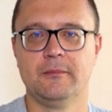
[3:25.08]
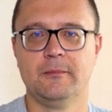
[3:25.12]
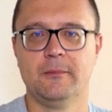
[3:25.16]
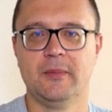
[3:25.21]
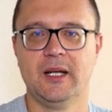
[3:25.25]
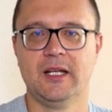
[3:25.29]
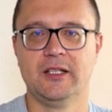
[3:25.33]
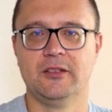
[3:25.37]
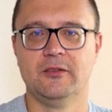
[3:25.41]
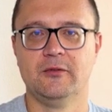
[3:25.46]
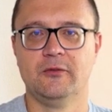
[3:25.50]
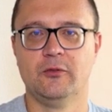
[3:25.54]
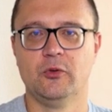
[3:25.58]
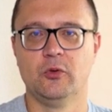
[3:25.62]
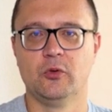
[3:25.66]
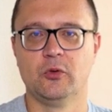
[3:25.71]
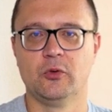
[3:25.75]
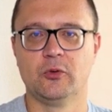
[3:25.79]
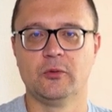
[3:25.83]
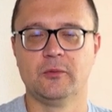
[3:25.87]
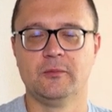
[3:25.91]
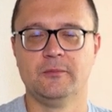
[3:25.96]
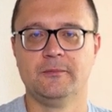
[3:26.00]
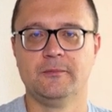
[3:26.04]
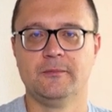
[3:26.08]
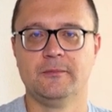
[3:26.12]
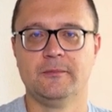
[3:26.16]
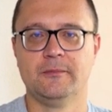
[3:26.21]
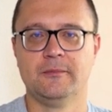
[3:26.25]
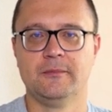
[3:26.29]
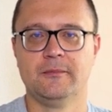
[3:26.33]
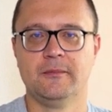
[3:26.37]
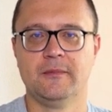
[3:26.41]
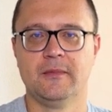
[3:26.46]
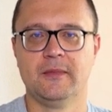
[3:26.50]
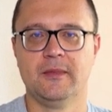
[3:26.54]
best for
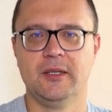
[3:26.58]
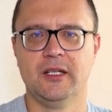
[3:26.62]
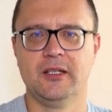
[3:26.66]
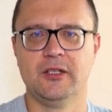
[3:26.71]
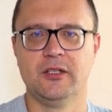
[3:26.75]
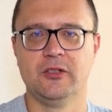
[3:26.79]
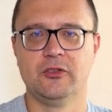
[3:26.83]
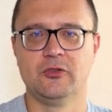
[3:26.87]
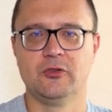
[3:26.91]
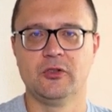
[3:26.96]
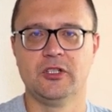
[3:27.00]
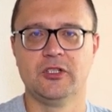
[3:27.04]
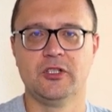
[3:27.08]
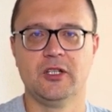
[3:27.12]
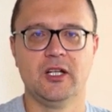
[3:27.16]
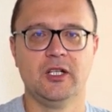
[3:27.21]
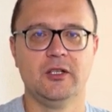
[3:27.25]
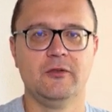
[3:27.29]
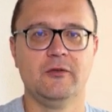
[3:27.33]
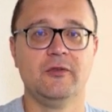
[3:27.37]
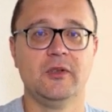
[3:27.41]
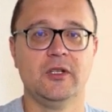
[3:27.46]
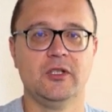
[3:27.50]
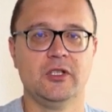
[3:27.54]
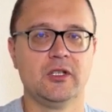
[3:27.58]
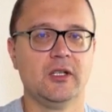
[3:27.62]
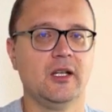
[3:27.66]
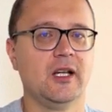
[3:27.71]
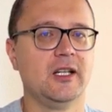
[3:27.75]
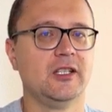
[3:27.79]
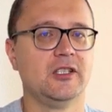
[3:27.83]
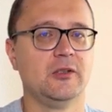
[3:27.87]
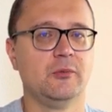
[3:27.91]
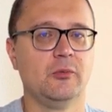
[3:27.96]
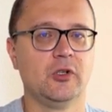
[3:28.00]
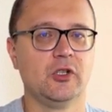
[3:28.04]
industries like
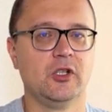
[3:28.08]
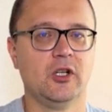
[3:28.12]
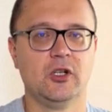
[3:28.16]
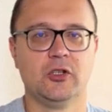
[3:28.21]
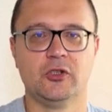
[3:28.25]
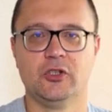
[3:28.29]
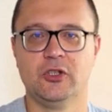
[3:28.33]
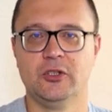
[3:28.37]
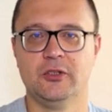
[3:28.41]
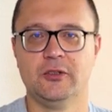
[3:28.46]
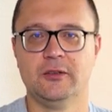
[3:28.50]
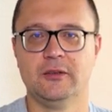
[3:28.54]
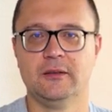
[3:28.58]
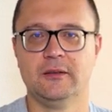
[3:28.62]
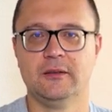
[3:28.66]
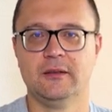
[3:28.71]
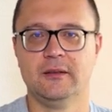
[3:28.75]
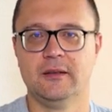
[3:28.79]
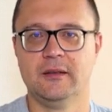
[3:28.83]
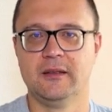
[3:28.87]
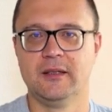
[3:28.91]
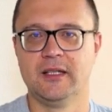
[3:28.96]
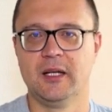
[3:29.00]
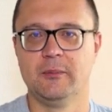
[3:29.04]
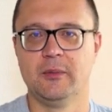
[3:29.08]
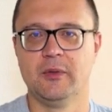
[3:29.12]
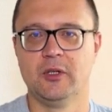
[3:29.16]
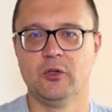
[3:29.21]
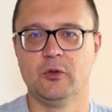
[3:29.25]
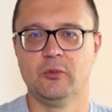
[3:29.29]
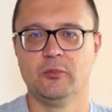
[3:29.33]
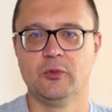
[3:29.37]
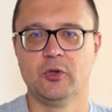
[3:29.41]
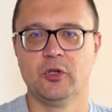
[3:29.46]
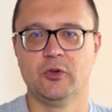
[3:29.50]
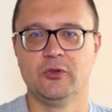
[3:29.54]
fertilizer production,
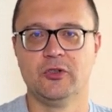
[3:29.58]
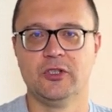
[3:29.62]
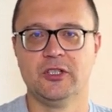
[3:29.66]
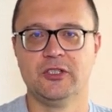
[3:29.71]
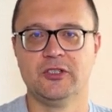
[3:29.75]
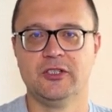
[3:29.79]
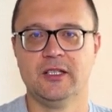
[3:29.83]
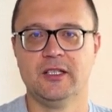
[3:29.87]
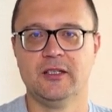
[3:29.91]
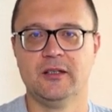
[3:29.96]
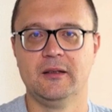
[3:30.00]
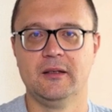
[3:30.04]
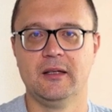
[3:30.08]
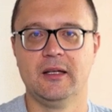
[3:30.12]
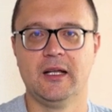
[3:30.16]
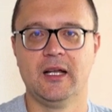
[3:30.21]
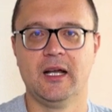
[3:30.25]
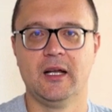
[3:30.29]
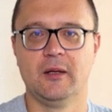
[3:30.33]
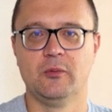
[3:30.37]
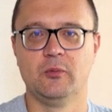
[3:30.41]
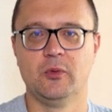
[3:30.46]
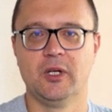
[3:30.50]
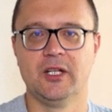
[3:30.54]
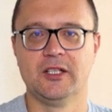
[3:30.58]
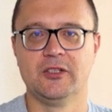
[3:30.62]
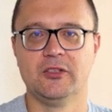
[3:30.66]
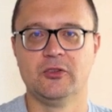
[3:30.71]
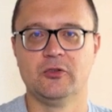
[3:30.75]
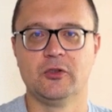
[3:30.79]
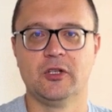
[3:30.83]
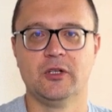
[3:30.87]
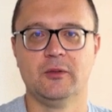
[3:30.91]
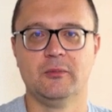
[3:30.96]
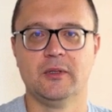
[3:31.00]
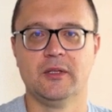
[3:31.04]
chemical processing, and waste
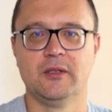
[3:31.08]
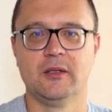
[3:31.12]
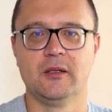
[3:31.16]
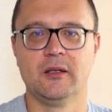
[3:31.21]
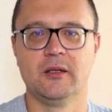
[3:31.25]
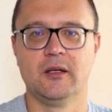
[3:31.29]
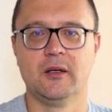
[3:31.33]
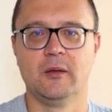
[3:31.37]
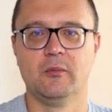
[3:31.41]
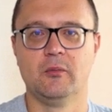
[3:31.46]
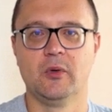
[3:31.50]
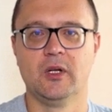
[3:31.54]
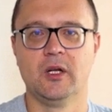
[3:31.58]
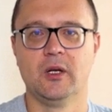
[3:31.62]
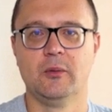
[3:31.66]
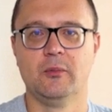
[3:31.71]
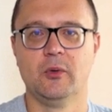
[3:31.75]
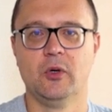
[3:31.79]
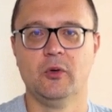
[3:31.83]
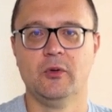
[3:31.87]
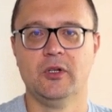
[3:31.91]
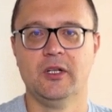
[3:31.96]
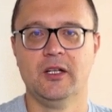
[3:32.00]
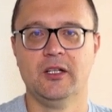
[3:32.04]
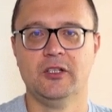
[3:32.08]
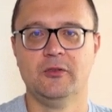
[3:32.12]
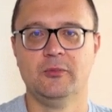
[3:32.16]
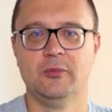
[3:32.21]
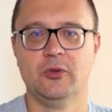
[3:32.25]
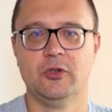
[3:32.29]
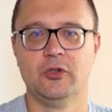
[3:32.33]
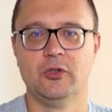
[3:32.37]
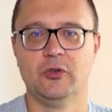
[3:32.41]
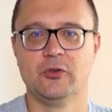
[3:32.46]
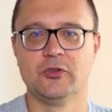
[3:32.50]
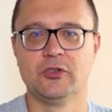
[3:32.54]
treatment, where ammonia is
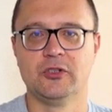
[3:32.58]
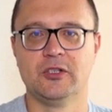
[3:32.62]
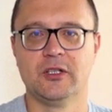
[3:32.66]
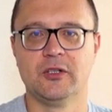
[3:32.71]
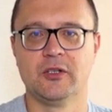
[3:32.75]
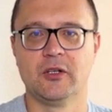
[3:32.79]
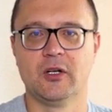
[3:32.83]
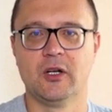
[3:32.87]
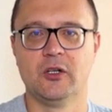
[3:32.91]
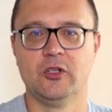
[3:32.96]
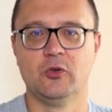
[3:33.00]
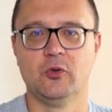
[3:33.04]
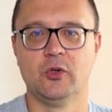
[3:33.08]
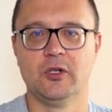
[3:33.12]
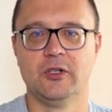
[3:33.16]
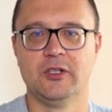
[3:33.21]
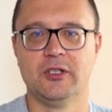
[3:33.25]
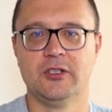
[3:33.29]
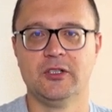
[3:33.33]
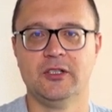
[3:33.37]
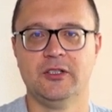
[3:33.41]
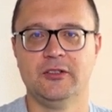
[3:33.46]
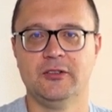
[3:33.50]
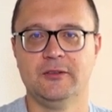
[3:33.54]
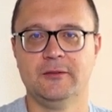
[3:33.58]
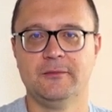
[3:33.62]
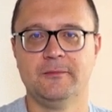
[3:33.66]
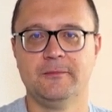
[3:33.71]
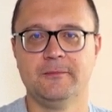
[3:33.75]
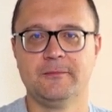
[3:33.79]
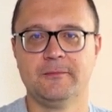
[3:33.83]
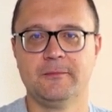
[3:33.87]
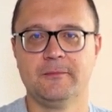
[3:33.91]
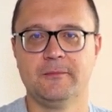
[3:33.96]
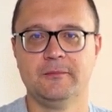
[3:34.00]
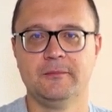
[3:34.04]
produced in large quantities.
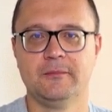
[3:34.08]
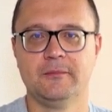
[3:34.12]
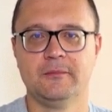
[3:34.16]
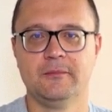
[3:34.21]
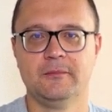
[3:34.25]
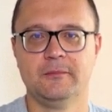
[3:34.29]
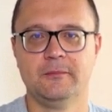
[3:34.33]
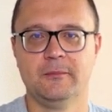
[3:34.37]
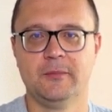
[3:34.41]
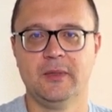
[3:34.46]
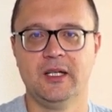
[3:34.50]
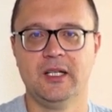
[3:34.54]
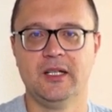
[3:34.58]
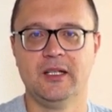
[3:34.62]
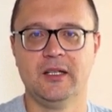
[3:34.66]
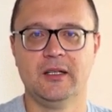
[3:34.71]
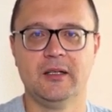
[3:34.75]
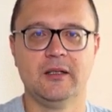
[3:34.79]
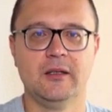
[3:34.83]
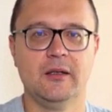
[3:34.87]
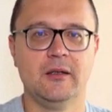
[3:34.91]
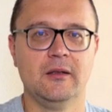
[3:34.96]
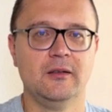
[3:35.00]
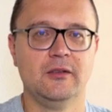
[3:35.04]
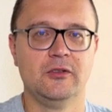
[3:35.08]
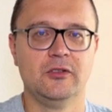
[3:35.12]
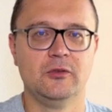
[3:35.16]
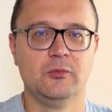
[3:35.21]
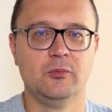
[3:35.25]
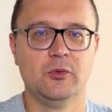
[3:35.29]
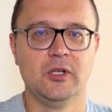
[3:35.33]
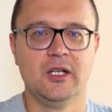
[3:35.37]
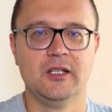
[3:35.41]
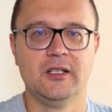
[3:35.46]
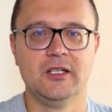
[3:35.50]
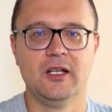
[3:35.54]
B.
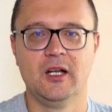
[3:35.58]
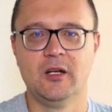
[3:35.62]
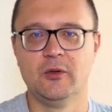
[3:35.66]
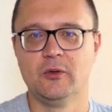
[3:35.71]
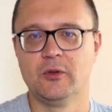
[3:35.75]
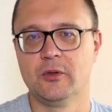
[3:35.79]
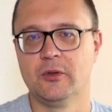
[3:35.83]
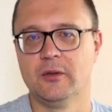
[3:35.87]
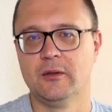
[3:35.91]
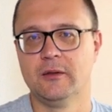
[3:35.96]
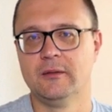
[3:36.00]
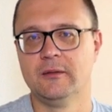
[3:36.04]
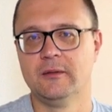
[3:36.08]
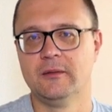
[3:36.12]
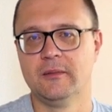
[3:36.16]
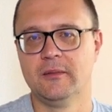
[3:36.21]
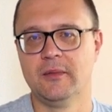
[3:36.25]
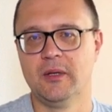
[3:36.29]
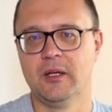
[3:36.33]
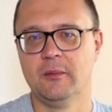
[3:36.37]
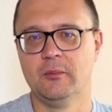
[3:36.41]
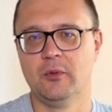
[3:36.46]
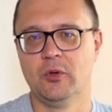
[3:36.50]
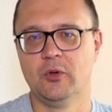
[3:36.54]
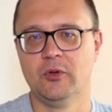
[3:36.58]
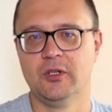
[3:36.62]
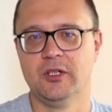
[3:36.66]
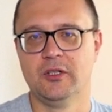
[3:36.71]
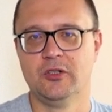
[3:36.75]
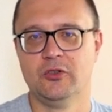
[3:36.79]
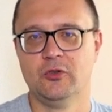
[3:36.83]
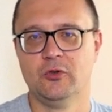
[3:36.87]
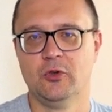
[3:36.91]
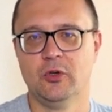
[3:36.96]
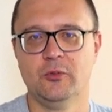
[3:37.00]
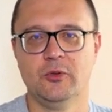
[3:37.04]
Spray tower, ammonia
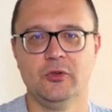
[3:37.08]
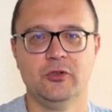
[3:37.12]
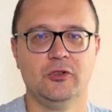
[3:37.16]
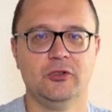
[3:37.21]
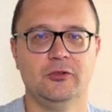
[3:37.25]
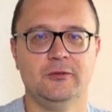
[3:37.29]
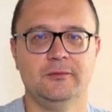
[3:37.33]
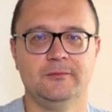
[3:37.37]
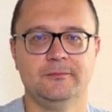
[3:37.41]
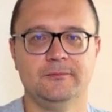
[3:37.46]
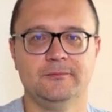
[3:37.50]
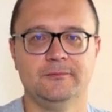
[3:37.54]
scrubbers.